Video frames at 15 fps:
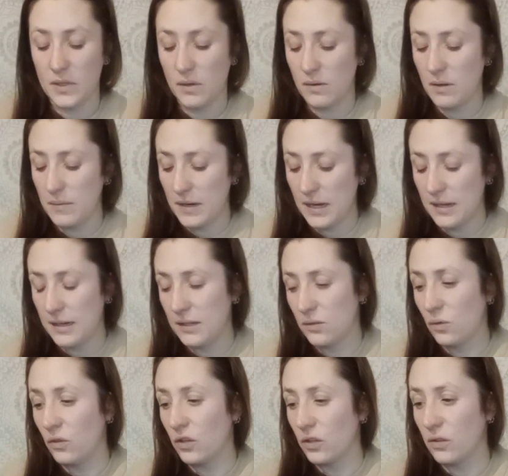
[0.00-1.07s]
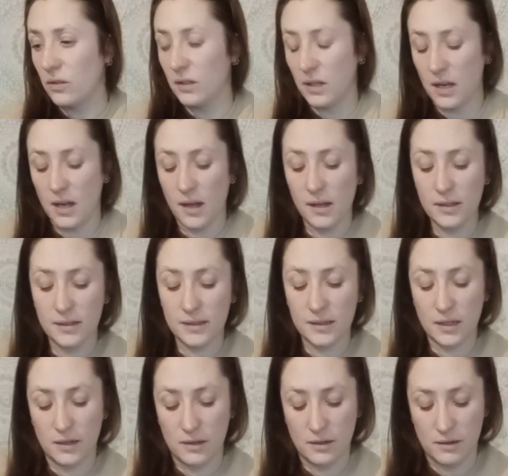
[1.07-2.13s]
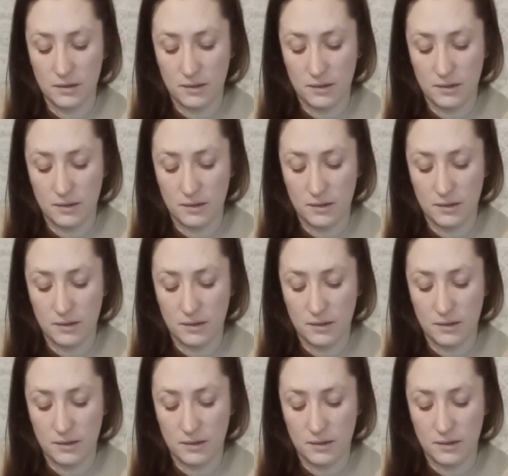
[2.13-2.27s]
So we got these Oracle cards.